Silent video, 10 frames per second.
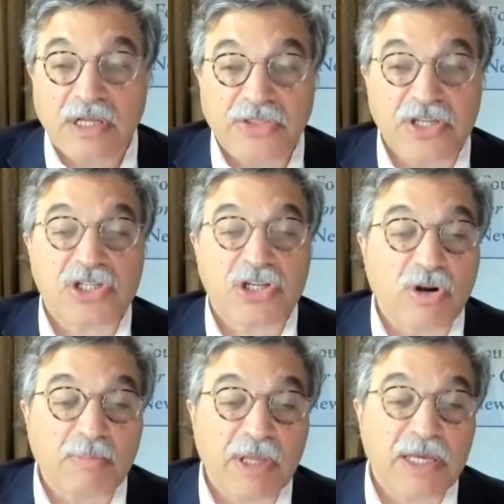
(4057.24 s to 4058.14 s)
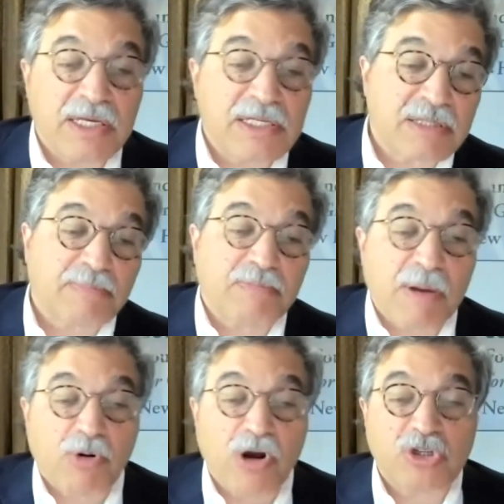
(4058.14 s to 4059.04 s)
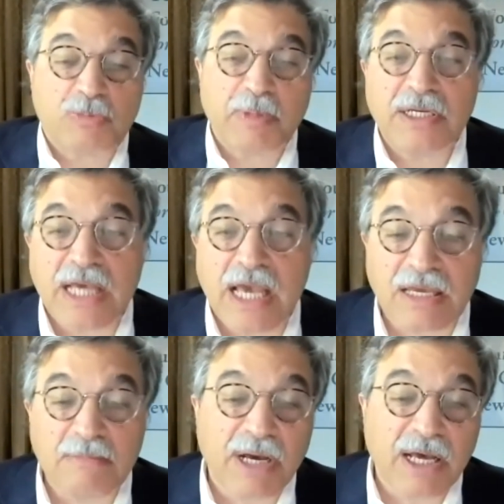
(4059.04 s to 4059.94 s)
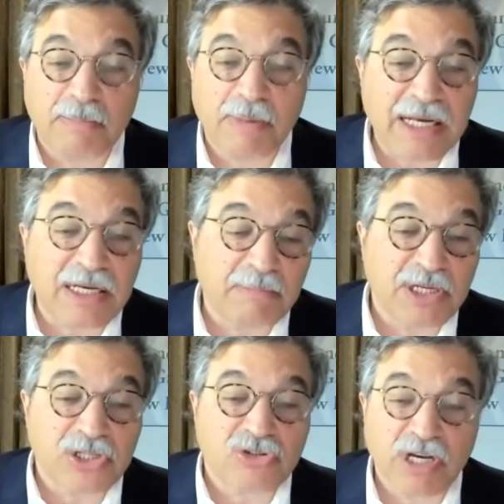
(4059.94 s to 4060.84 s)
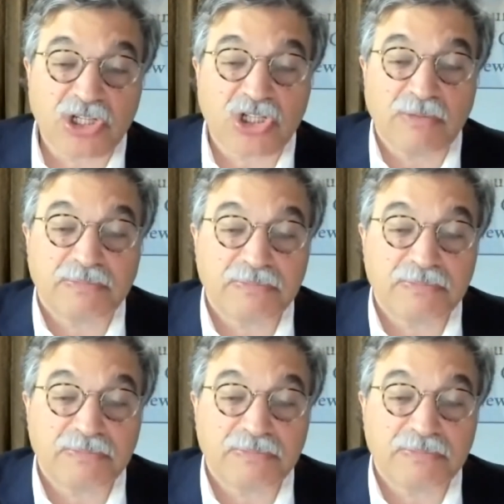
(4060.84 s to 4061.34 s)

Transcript: This notably is the approach being taken by the Biden administration.